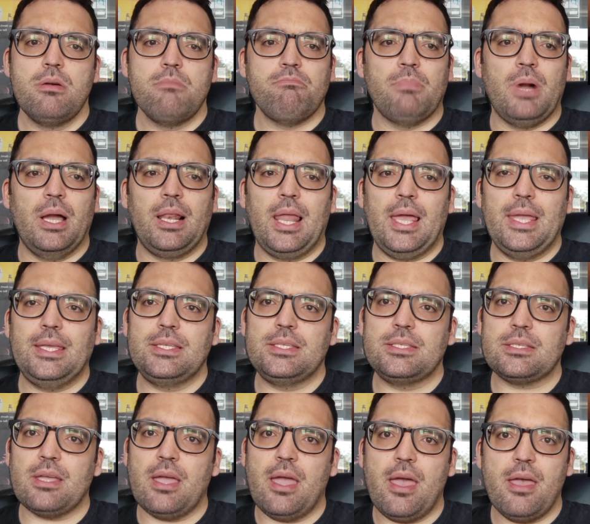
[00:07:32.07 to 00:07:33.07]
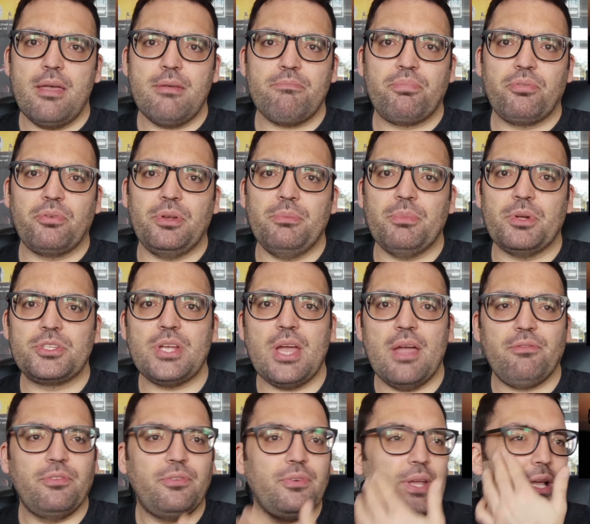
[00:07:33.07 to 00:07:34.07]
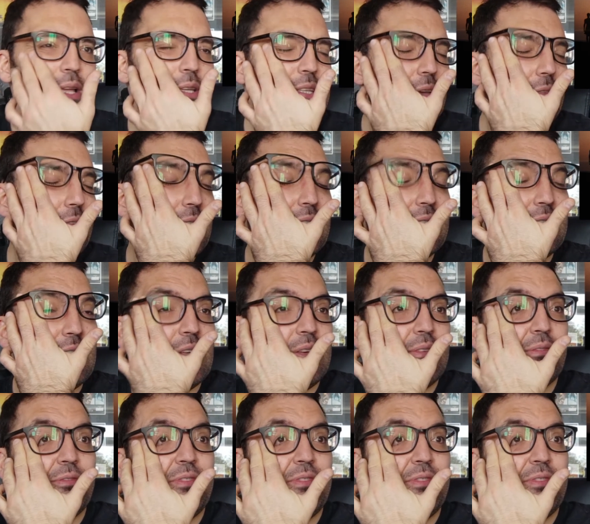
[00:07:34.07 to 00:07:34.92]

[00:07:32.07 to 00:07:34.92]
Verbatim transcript: my likes uh, pretty much everything else i think the